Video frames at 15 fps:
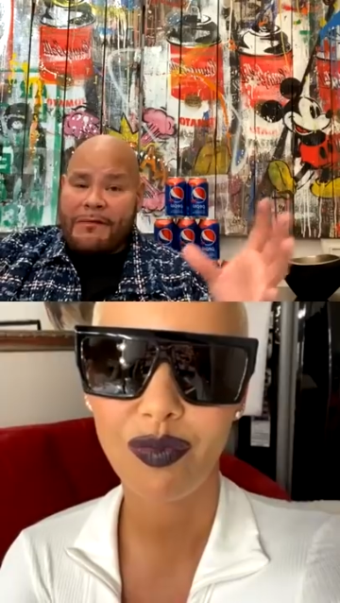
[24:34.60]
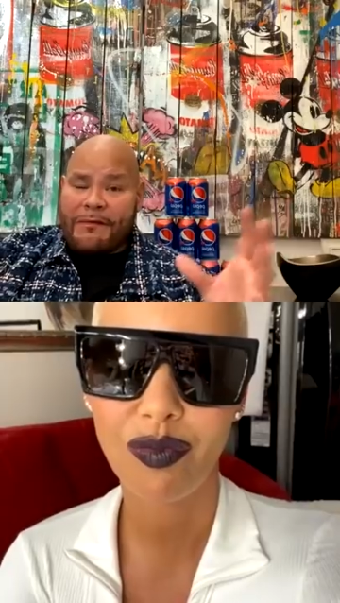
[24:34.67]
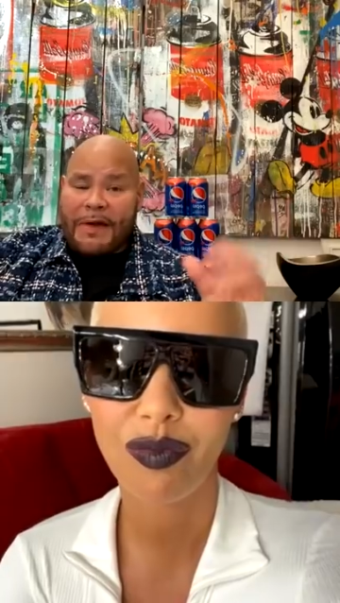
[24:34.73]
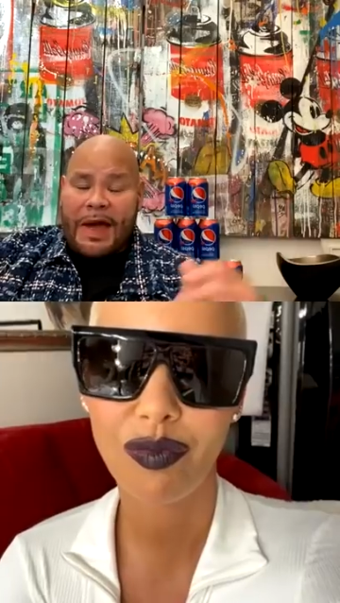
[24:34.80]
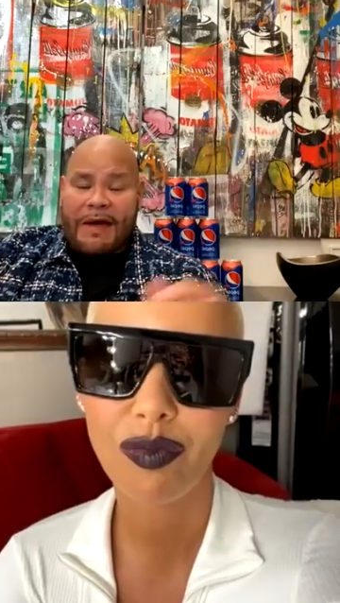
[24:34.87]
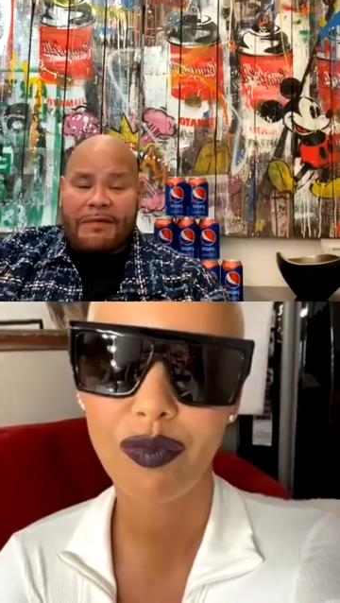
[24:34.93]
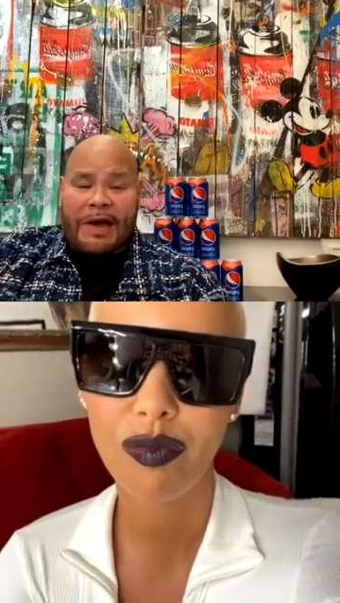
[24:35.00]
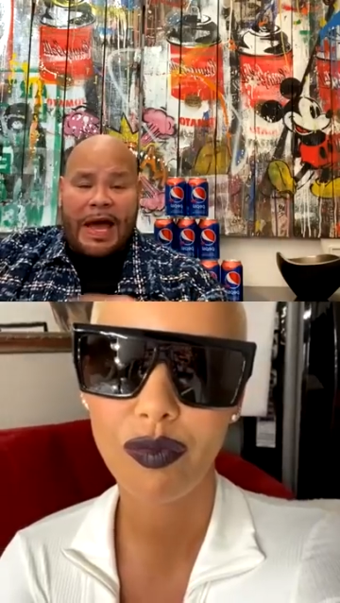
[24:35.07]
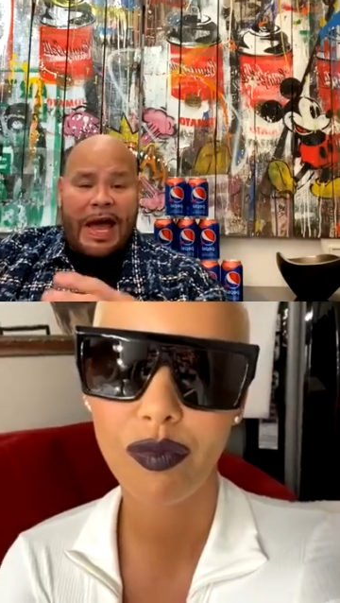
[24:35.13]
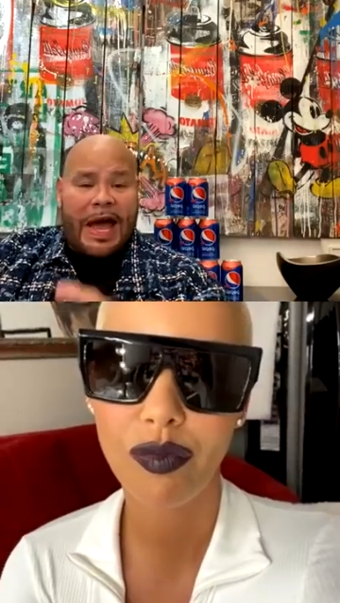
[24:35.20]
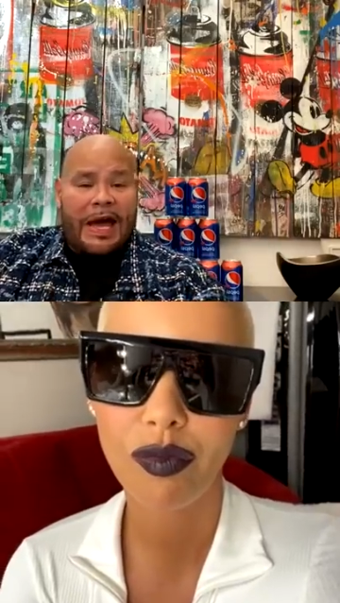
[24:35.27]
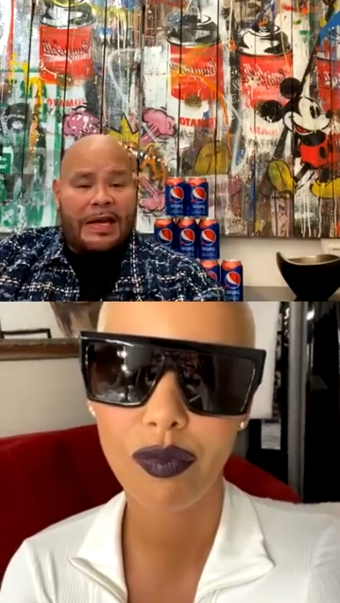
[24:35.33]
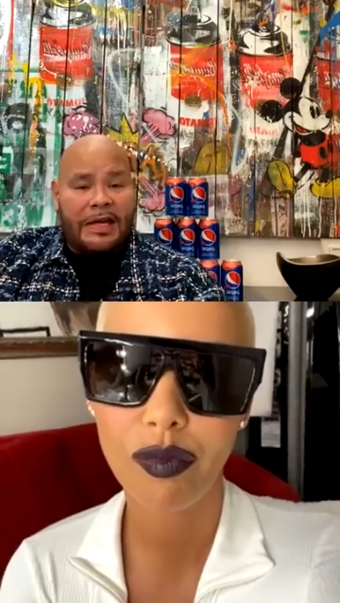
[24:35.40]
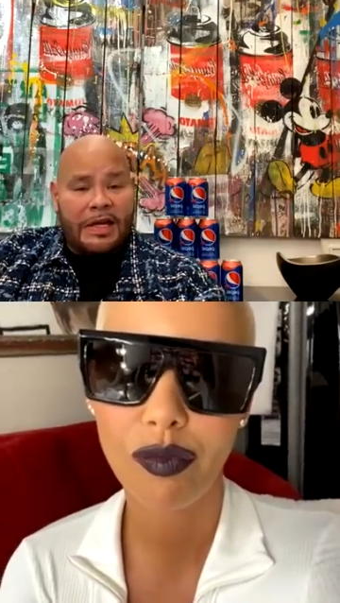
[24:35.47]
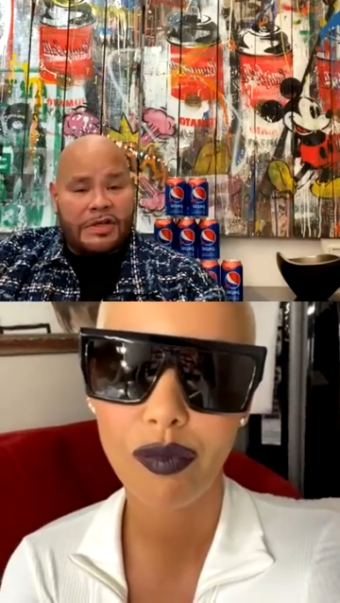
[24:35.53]
forever. I
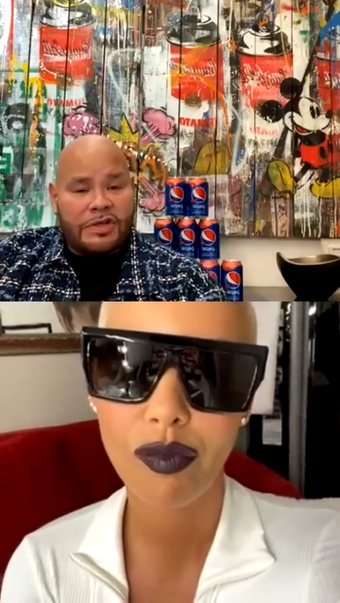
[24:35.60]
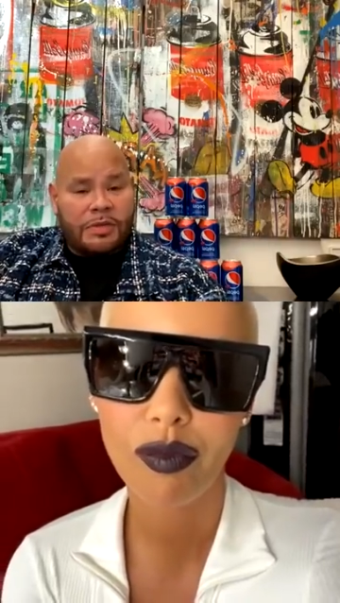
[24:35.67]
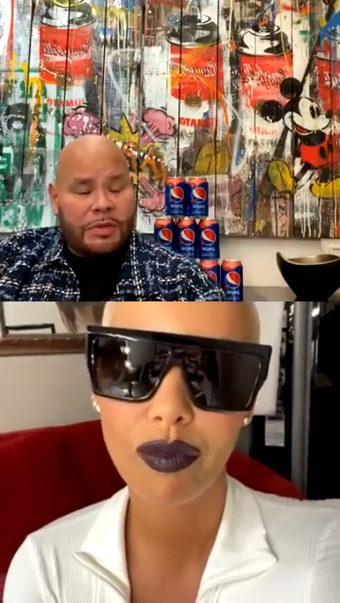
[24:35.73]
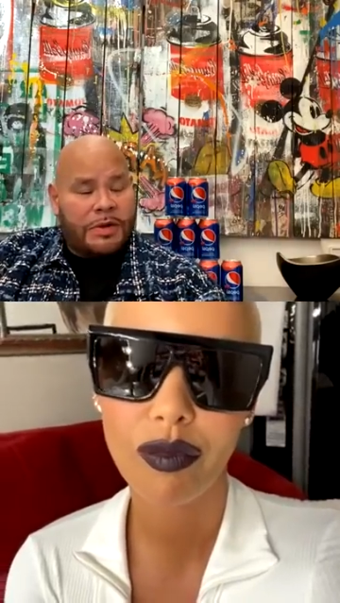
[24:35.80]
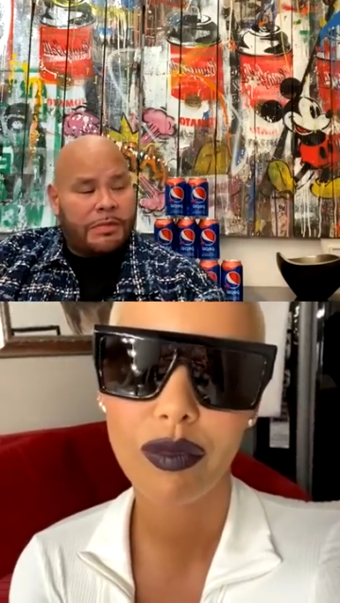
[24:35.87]
had lunch with